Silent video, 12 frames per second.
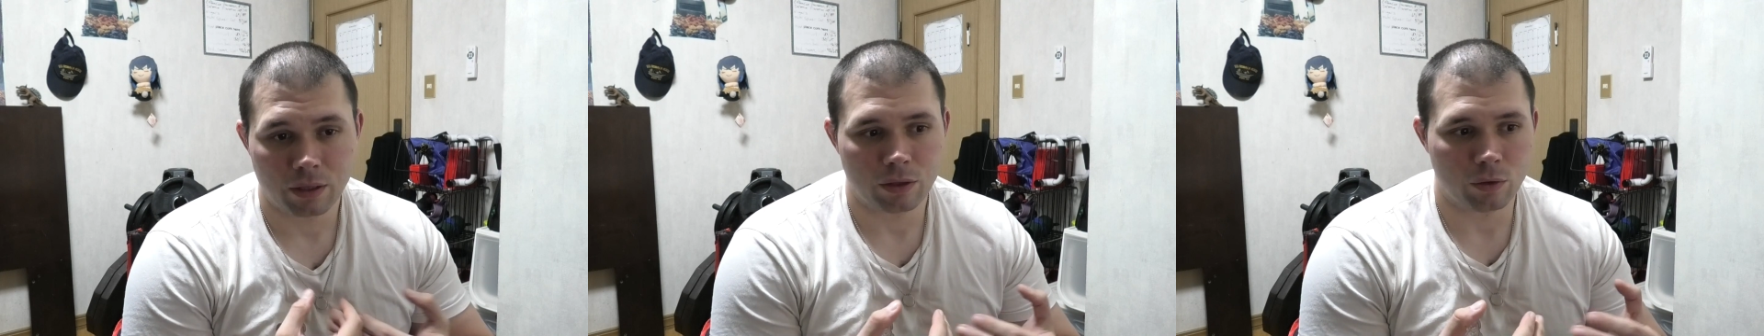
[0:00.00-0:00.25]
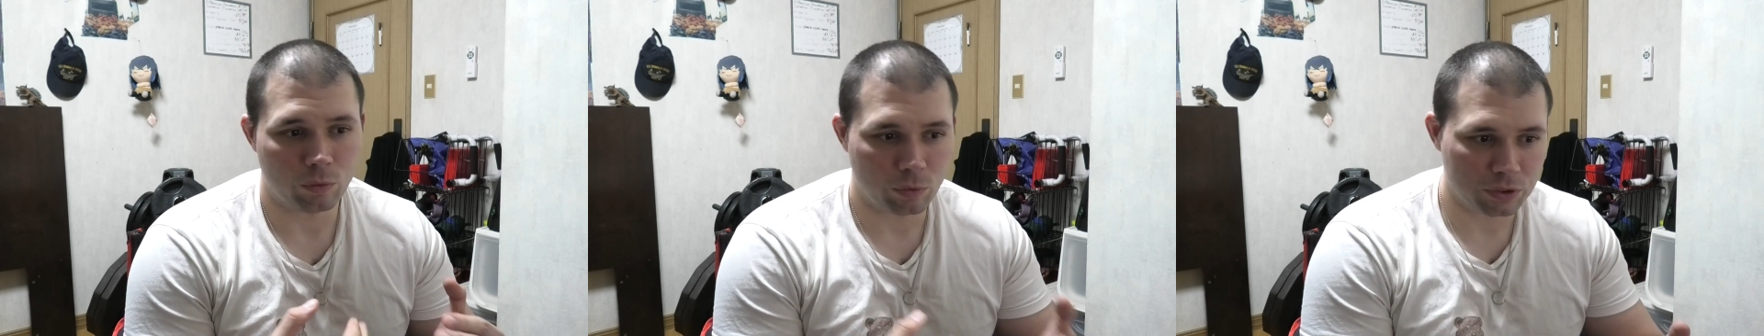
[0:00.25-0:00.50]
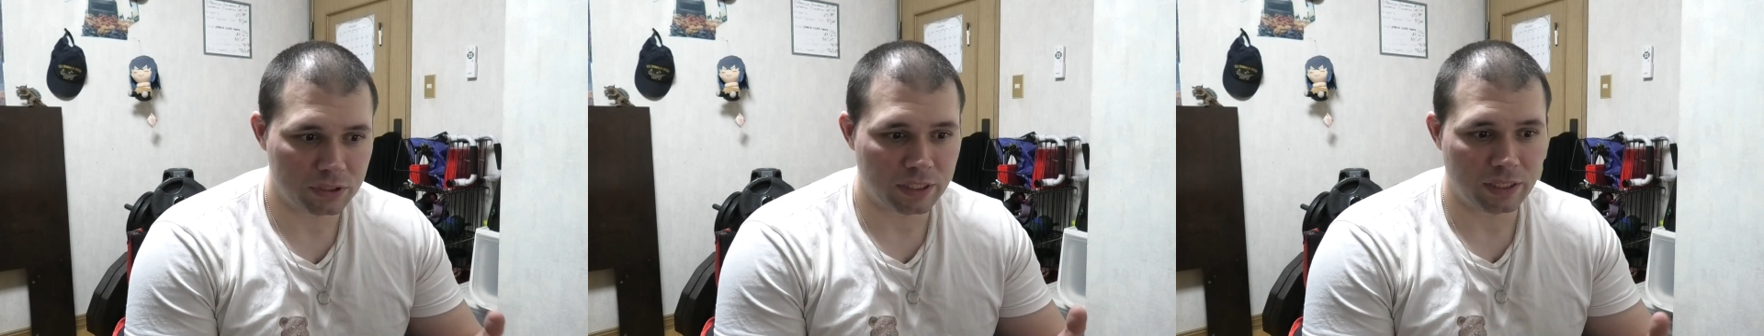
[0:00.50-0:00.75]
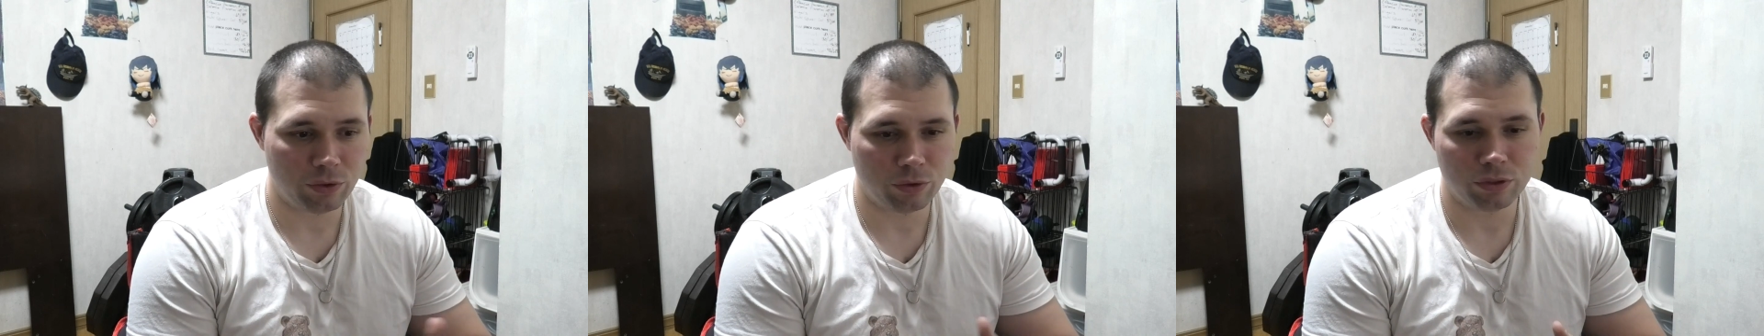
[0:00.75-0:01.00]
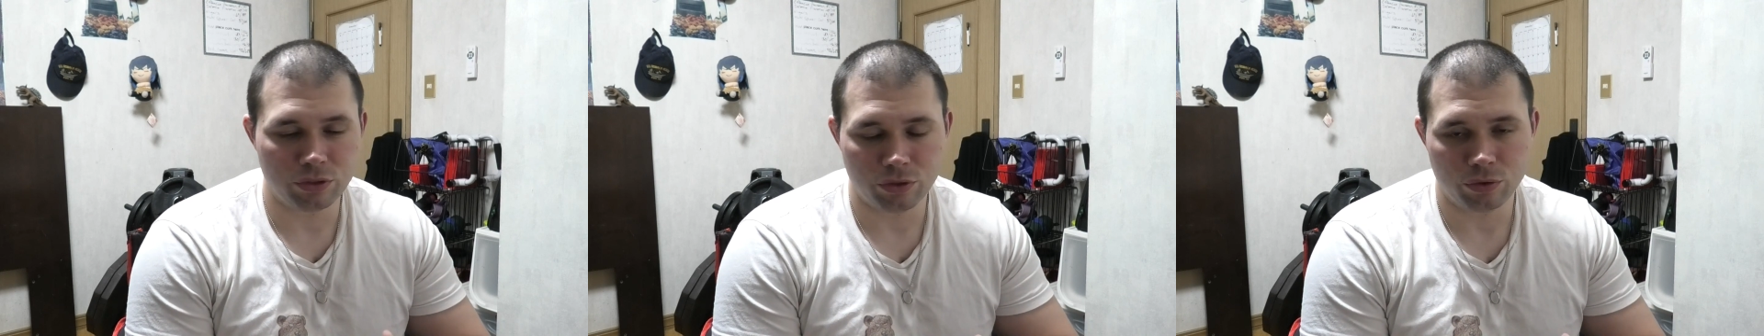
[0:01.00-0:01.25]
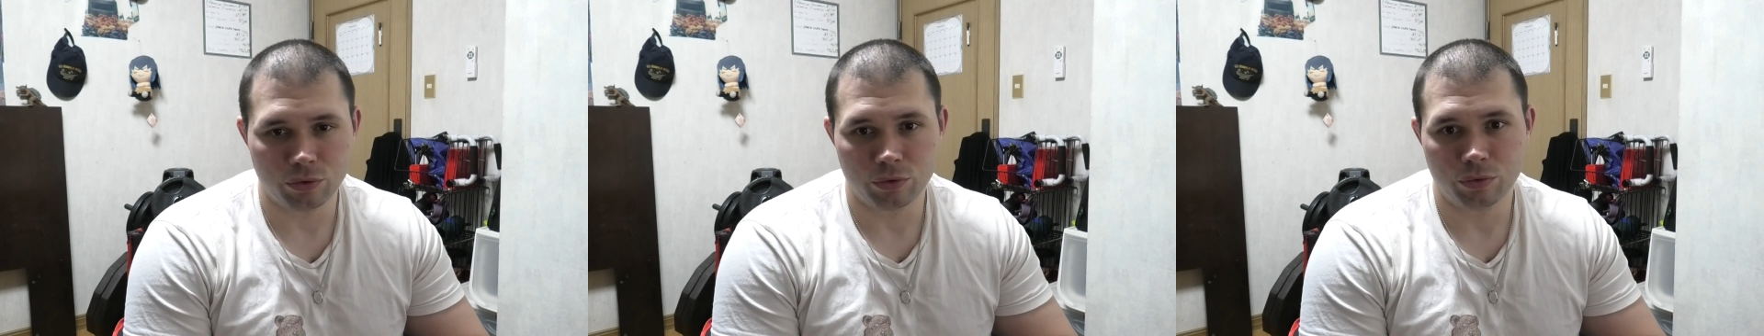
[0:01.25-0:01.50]
The worst thing you could
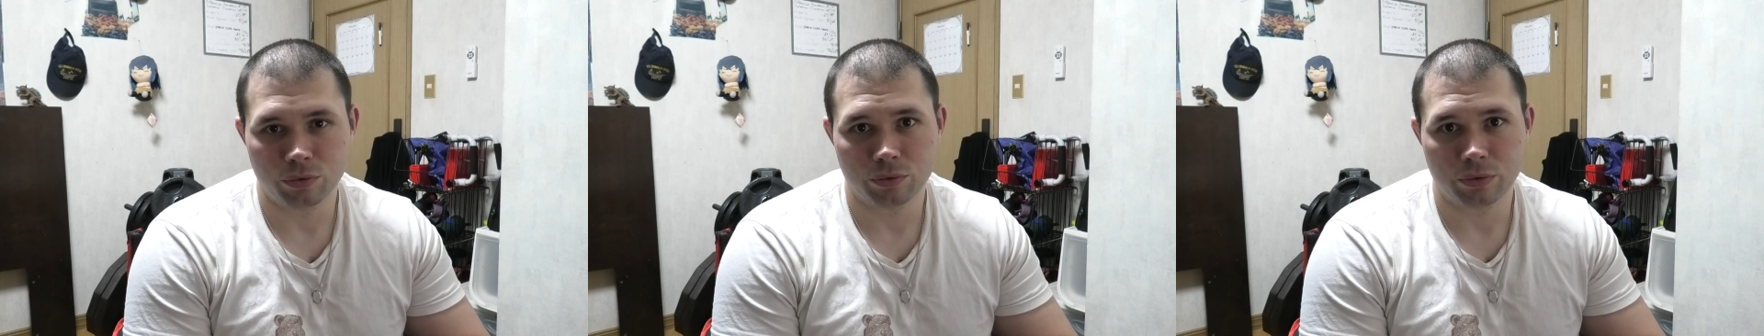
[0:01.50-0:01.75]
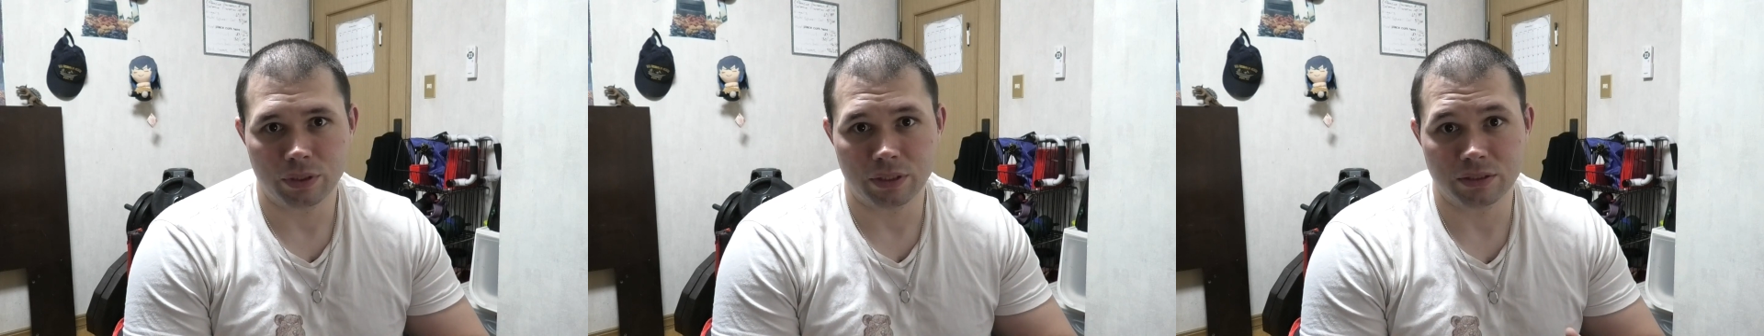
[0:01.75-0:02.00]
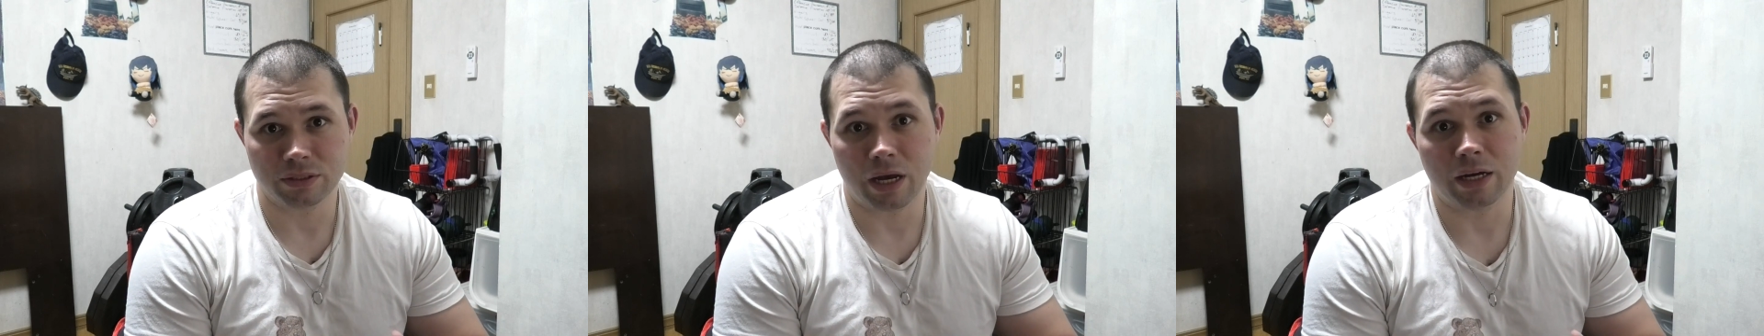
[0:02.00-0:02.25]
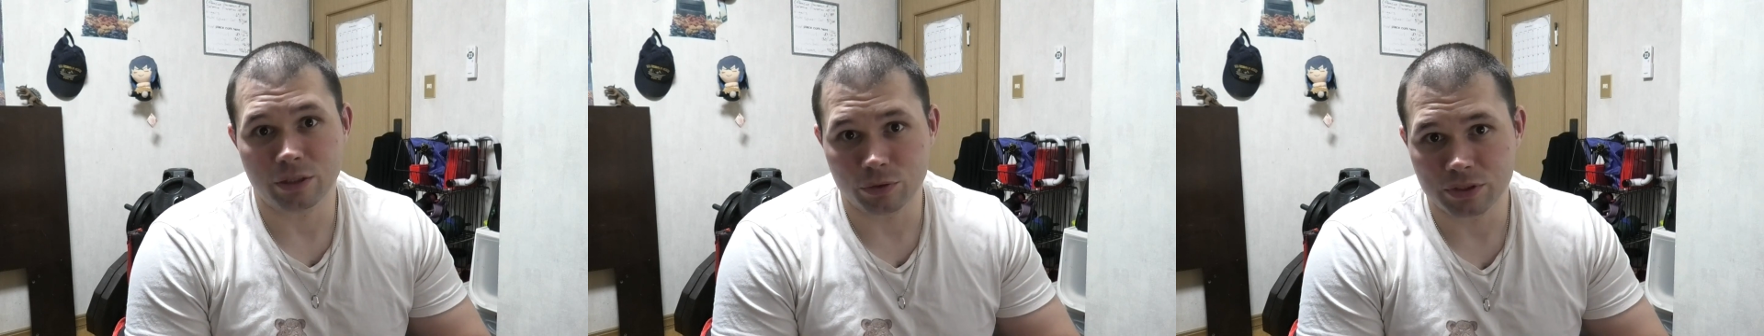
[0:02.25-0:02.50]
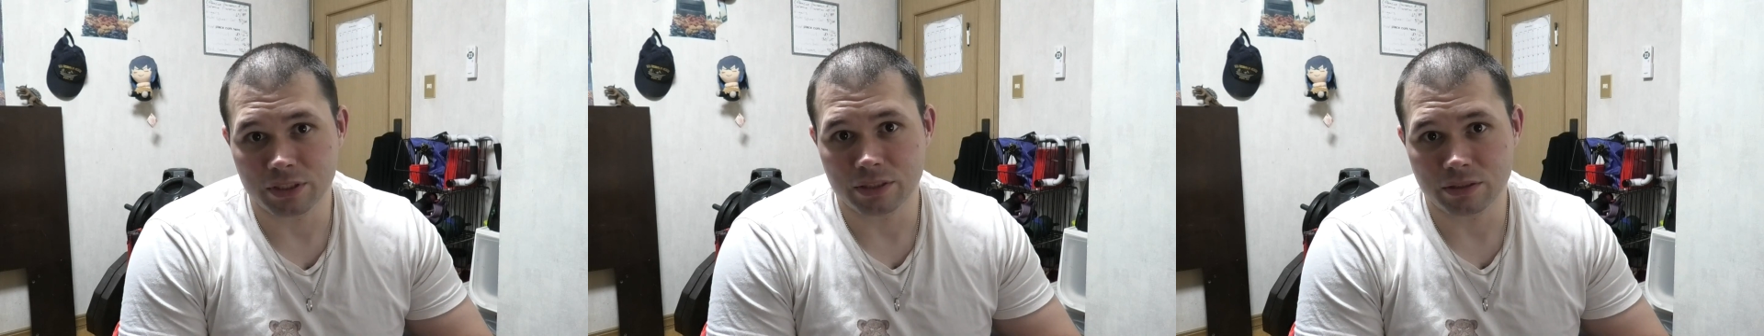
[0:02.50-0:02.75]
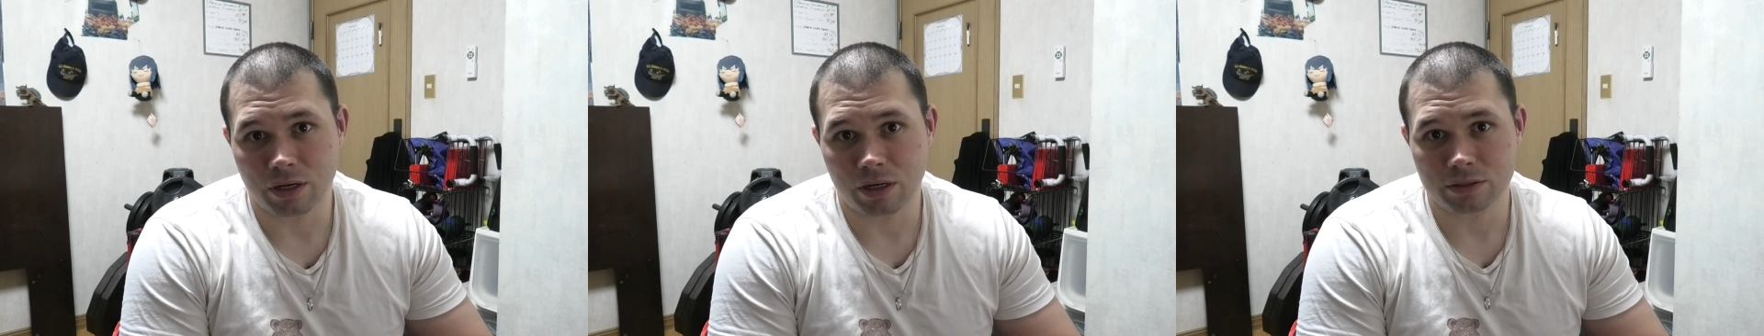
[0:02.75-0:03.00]
do is not go see a
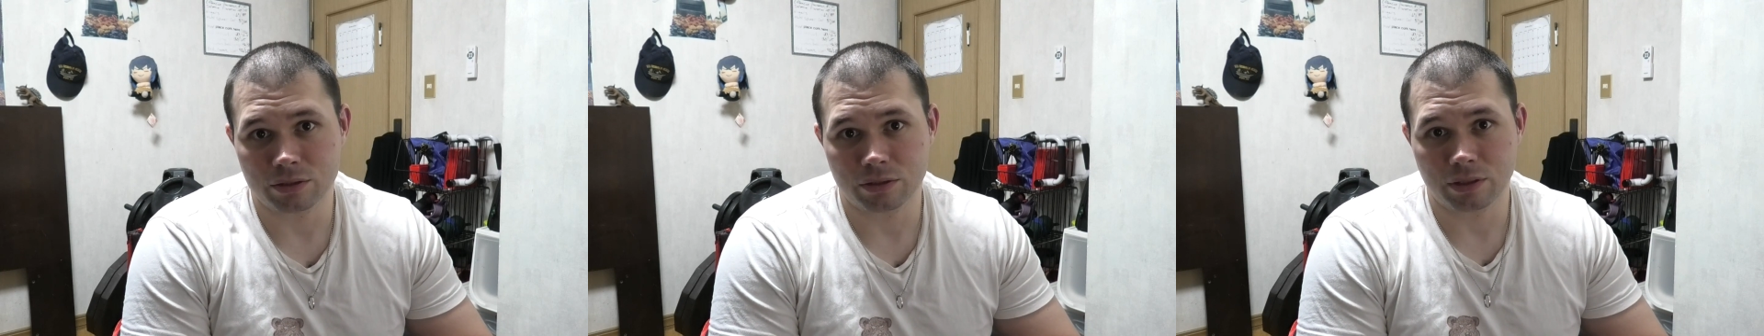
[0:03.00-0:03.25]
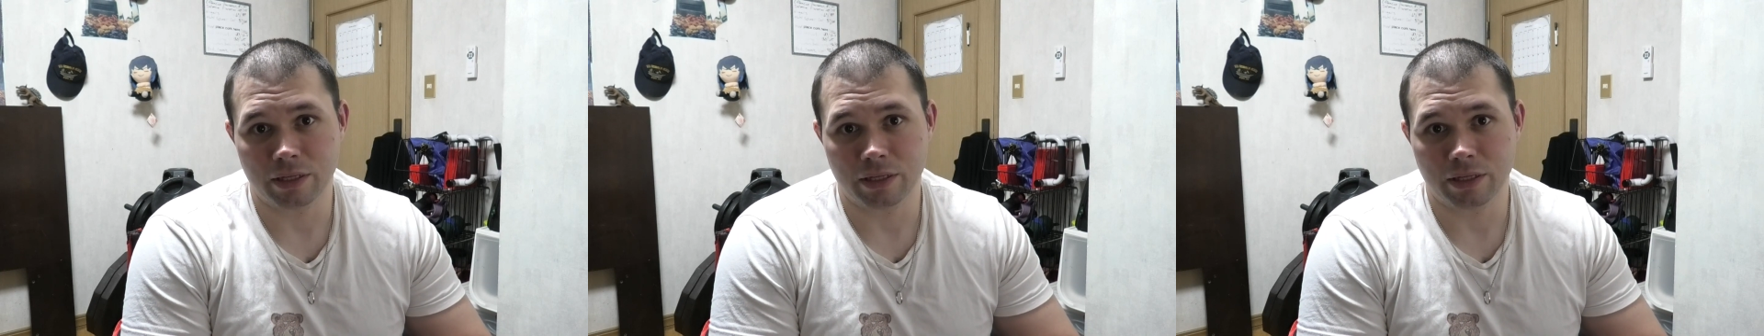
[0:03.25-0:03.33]
doctor